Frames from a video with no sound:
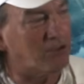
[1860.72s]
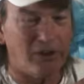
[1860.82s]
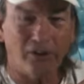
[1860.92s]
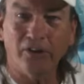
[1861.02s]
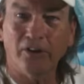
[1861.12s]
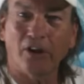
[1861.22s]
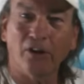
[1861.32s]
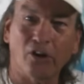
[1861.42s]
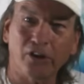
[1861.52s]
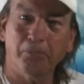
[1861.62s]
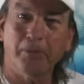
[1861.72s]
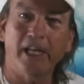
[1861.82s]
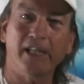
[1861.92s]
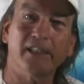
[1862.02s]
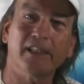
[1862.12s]
are along the
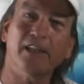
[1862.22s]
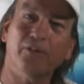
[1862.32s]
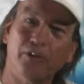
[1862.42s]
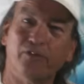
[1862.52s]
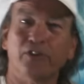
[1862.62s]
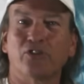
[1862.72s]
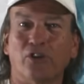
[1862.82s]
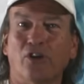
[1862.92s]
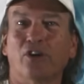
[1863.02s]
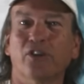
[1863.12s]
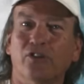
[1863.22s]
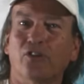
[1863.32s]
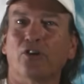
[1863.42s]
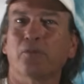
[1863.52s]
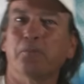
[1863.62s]
bank, and we fish along this
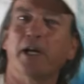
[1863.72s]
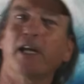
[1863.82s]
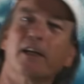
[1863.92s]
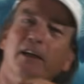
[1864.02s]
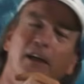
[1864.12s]
certain bank,